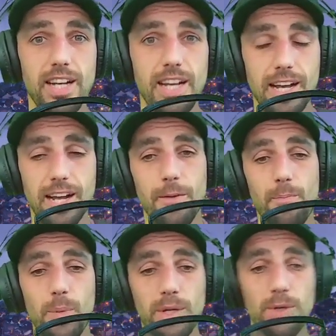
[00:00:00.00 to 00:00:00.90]
Um,
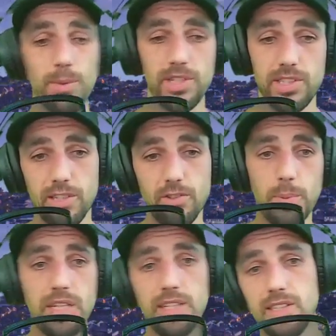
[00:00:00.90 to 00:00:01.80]
I know we're seeing
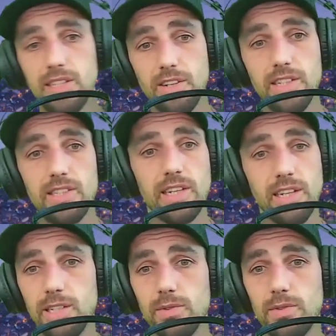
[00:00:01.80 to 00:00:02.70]
repeats there recently
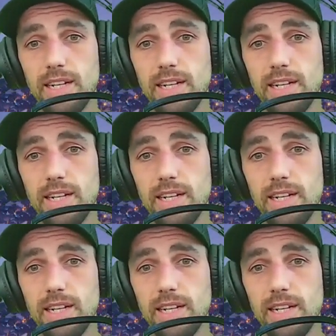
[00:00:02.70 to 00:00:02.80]
of uh,